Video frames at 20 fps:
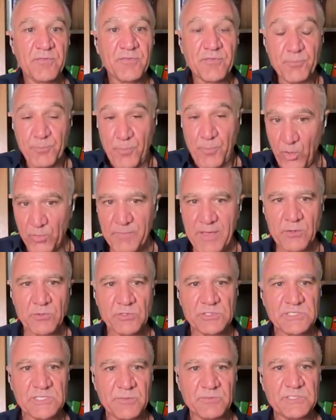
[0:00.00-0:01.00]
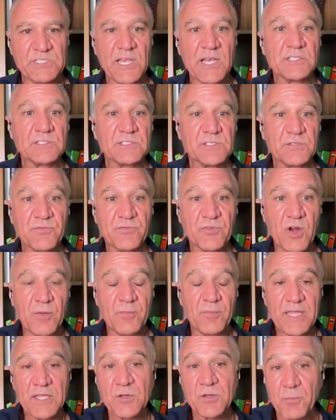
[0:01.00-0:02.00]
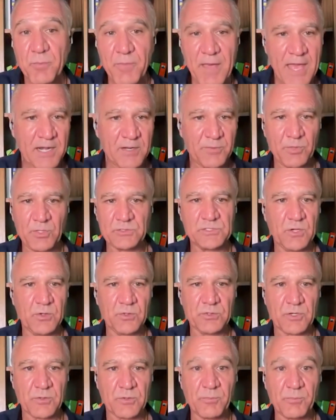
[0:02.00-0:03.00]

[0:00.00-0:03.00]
bone marrow stem cells from a compatible donor.